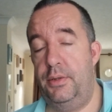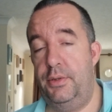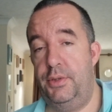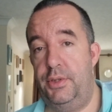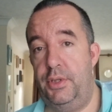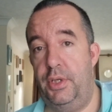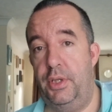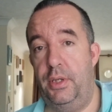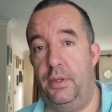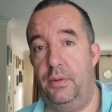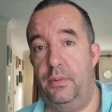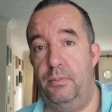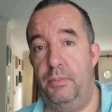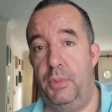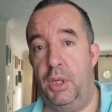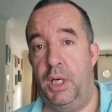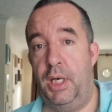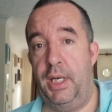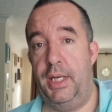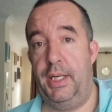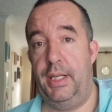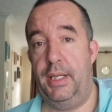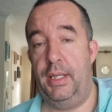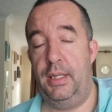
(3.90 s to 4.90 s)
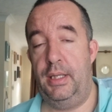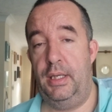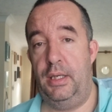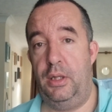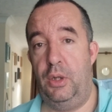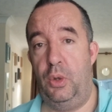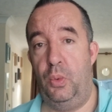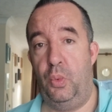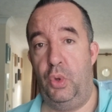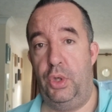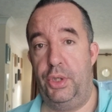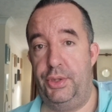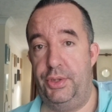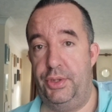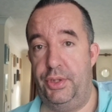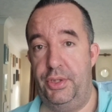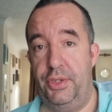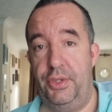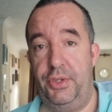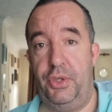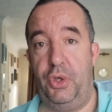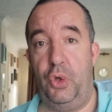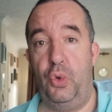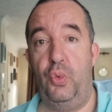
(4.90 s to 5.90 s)
Took my little one
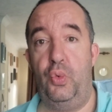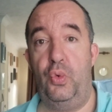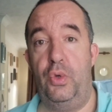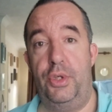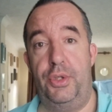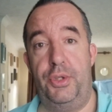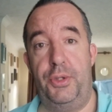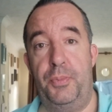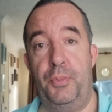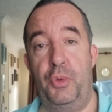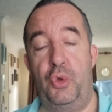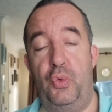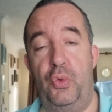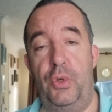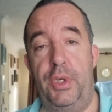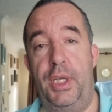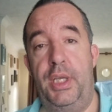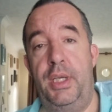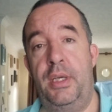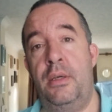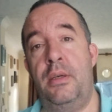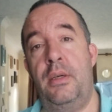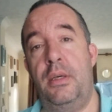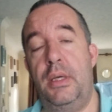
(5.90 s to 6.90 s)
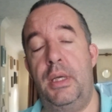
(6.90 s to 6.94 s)
to school this morning